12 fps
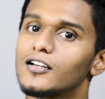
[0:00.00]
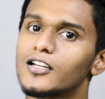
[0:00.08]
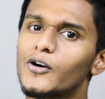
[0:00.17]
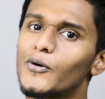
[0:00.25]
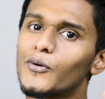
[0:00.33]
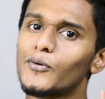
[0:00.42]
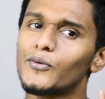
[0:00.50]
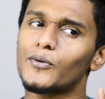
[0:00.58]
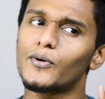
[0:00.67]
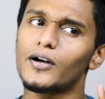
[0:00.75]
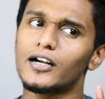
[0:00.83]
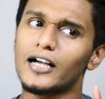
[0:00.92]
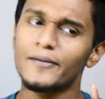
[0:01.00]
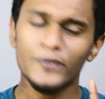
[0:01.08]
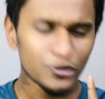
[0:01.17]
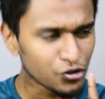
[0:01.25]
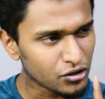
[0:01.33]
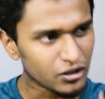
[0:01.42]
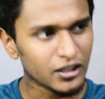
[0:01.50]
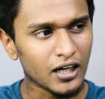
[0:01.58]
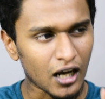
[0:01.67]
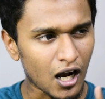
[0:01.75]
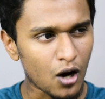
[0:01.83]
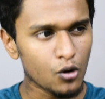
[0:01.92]
Now I'm not sure
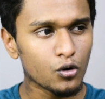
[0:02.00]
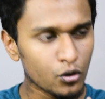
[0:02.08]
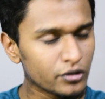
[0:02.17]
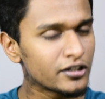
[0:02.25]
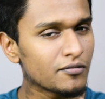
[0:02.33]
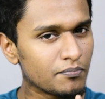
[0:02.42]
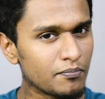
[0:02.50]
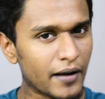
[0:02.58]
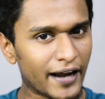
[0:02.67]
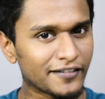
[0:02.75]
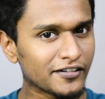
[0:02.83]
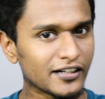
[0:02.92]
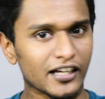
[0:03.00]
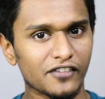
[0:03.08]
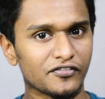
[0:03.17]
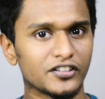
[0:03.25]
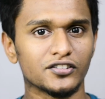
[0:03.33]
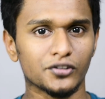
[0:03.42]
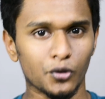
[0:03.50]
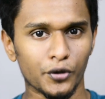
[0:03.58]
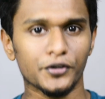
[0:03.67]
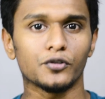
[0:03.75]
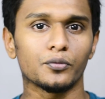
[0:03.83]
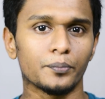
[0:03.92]
how good the battery life is
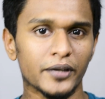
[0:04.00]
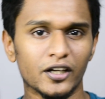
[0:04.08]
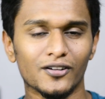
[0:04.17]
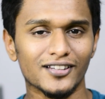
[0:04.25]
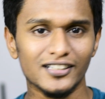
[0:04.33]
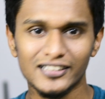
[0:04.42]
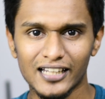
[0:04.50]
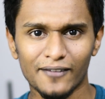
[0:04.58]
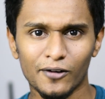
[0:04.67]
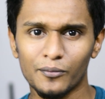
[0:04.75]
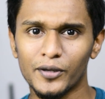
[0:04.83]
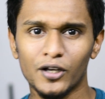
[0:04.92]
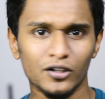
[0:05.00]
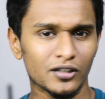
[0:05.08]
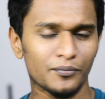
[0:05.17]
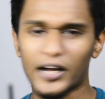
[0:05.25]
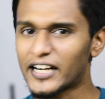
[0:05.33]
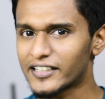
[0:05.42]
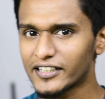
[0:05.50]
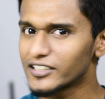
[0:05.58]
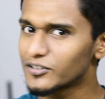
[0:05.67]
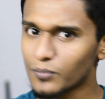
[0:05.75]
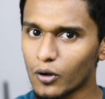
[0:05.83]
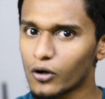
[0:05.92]
going to be on this laptop because the battery is
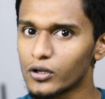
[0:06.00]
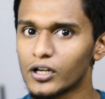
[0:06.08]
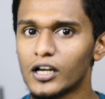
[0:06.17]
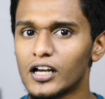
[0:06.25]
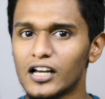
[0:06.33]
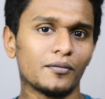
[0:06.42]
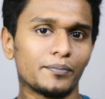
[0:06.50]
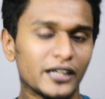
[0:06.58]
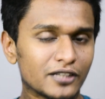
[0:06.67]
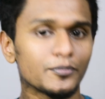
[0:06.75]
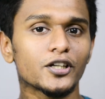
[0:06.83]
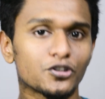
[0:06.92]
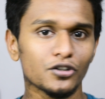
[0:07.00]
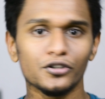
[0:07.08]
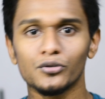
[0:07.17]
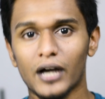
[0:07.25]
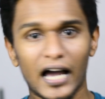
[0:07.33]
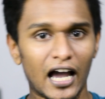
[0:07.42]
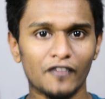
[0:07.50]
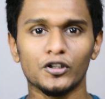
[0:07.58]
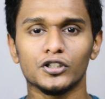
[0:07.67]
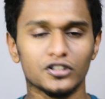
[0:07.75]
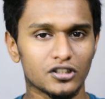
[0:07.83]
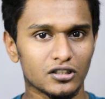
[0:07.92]
small. Please make you have
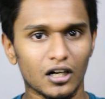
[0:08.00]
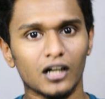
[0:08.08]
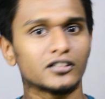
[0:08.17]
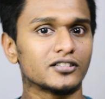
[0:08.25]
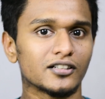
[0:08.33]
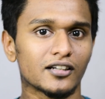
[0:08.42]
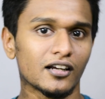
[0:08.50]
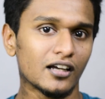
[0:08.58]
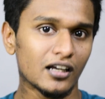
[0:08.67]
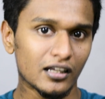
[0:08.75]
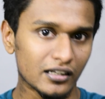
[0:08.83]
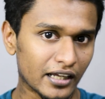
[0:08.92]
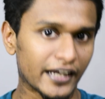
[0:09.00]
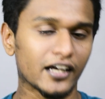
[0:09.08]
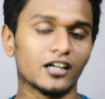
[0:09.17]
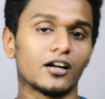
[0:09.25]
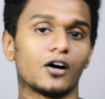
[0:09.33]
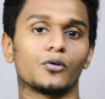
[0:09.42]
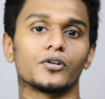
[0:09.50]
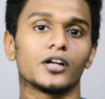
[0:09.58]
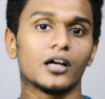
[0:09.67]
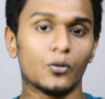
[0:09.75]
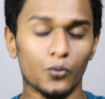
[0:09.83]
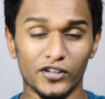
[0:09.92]
your charger lying around
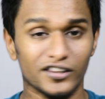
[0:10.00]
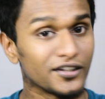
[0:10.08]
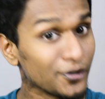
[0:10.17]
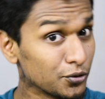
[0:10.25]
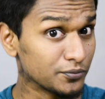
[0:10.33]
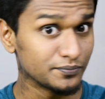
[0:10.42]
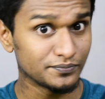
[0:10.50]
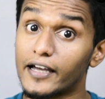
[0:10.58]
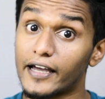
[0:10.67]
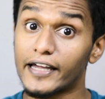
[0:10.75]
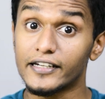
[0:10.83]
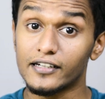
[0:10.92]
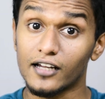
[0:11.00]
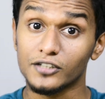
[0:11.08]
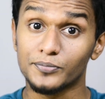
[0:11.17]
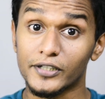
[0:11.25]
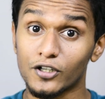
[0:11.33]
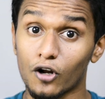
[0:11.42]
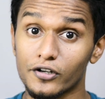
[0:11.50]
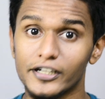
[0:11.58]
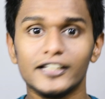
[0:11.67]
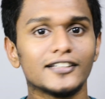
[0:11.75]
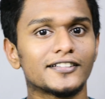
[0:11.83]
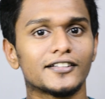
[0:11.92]
with you. And last but not
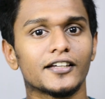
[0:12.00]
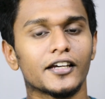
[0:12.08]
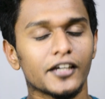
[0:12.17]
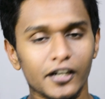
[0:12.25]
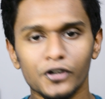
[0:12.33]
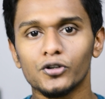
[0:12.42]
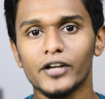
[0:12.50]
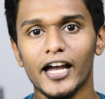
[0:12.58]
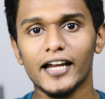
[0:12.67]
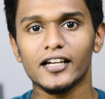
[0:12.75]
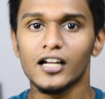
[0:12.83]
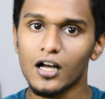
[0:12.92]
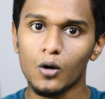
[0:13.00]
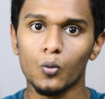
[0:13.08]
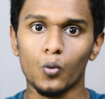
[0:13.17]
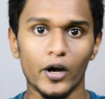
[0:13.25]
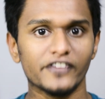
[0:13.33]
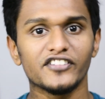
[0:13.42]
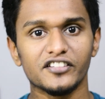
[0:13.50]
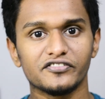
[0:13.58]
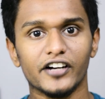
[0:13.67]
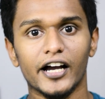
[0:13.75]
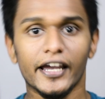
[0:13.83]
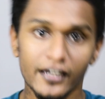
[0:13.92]
least, here you get Wi-Fi
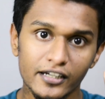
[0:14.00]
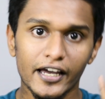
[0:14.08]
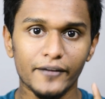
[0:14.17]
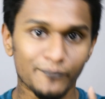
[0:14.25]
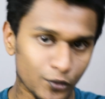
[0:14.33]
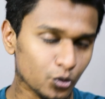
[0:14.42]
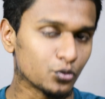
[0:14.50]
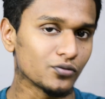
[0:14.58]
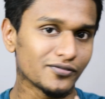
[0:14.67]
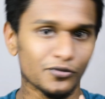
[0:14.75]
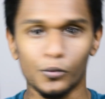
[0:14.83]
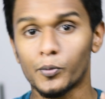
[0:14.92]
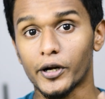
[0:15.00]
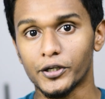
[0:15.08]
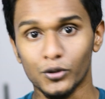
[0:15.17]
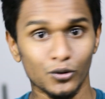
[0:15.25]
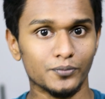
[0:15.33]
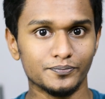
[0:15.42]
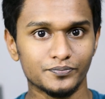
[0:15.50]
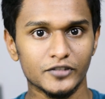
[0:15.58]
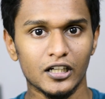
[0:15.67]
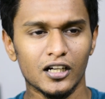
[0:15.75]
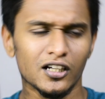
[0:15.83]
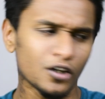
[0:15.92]
5 and Bluetooth 4.2.
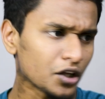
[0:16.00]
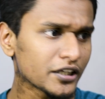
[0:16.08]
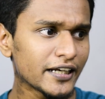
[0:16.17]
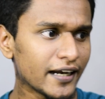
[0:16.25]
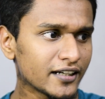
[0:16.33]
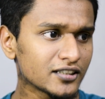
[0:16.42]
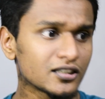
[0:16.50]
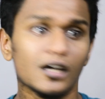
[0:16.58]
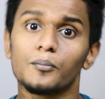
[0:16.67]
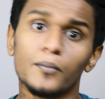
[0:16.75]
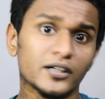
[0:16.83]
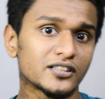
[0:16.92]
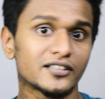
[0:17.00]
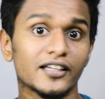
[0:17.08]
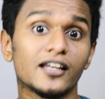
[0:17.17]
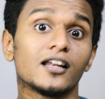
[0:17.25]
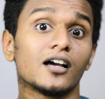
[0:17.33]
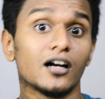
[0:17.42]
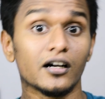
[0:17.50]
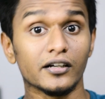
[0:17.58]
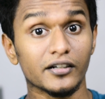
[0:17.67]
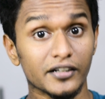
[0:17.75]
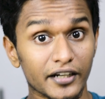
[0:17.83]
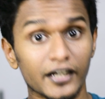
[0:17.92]
Not the latest, but still a
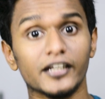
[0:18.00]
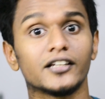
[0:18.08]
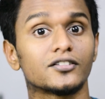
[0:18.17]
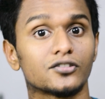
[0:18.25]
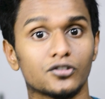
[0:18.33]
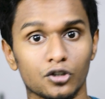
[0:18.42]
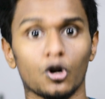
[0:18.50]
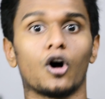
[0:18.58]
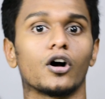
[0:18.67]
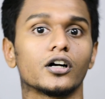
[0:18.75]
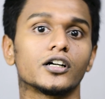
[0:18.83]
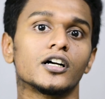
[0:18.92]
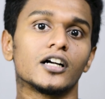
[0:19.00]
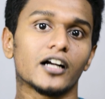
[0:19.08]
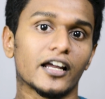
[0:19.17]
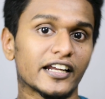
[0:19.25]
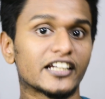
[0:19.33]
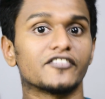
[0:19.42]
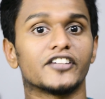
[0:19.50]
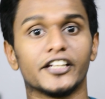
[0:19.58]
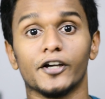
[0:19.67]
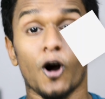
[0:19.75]
really strong connectivity